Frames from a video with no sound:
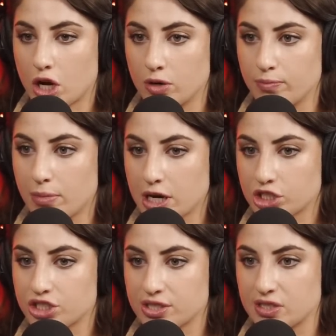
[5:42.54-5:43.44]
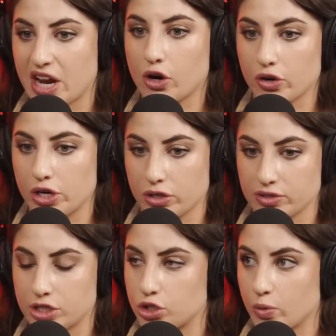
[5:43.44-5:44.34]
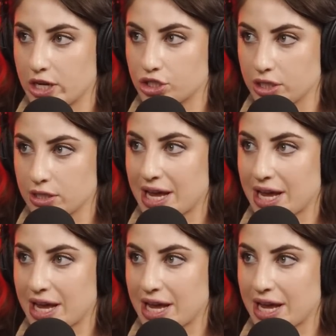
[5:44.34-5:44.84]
a much scarier situation